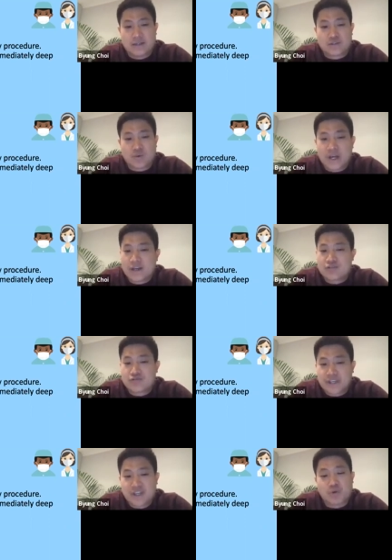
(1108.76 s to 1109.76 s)
It's quite a
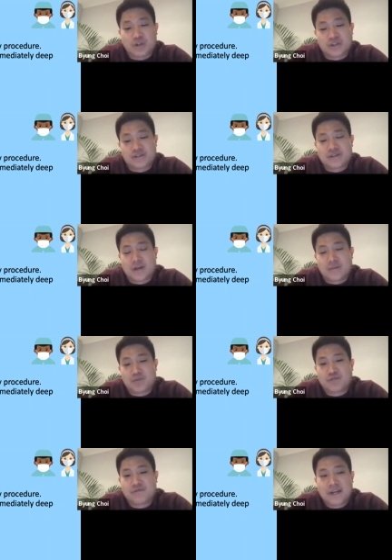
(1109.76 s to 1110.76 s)
tricky one, and
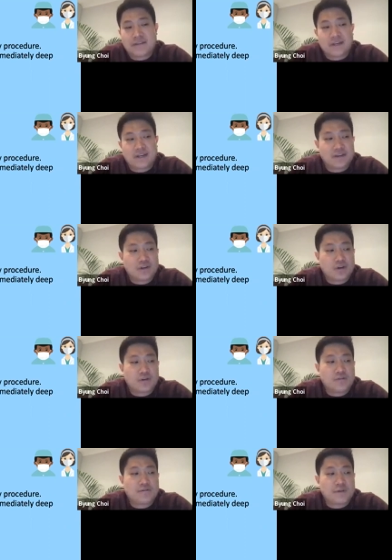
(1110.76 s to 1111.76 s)
you'll find that in a lot
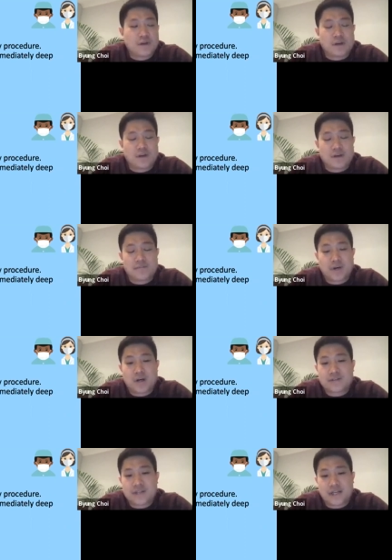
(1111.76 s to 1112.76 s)
of
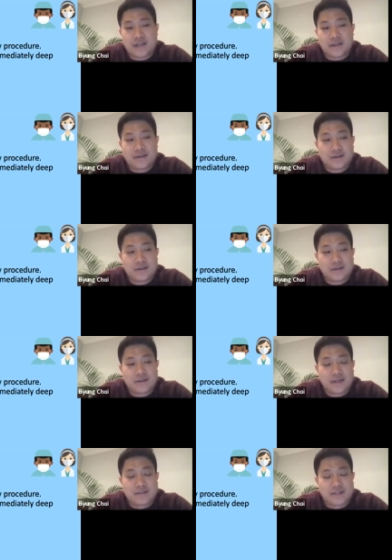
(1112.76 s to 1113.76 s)
Part A
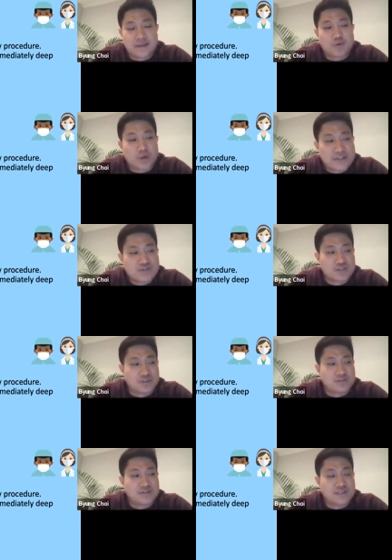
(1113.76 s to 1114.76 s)
exam
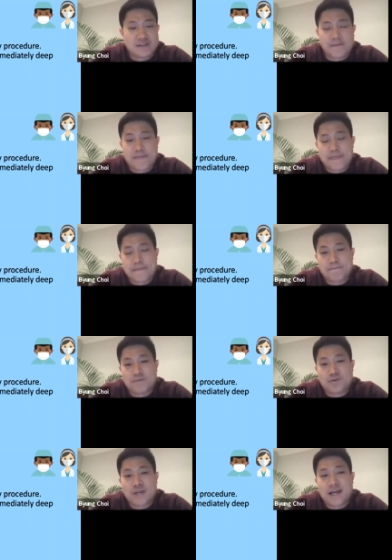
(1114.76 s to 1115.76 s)
questions,
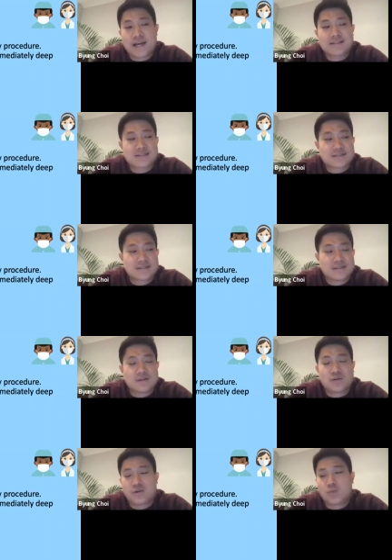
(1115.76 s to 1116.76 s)
you'll get asked
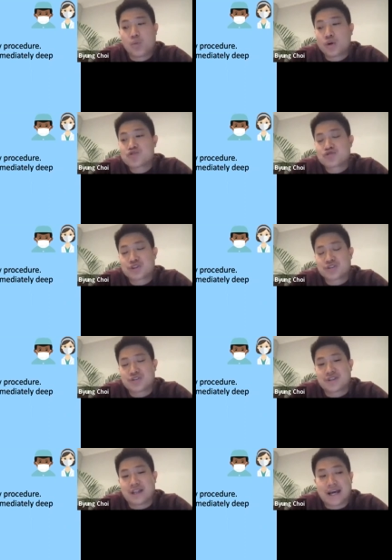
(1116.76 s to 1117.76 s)
what
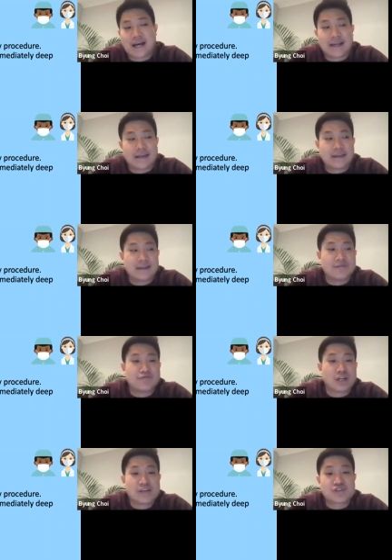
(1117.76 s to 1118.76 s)
structures lie in
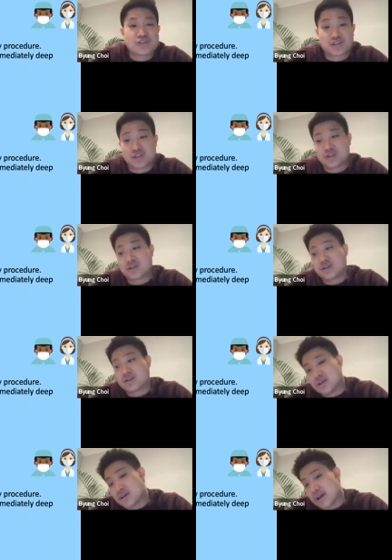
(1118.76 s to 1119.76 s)
relation to
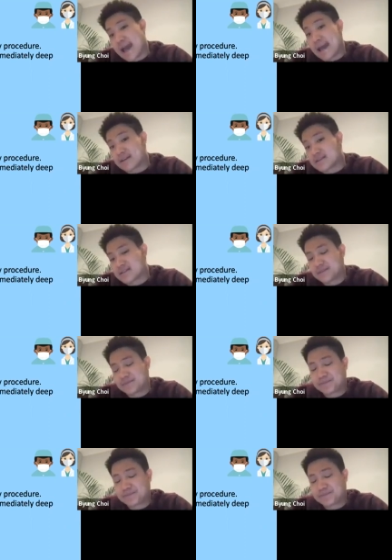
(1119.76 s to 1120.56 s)
X.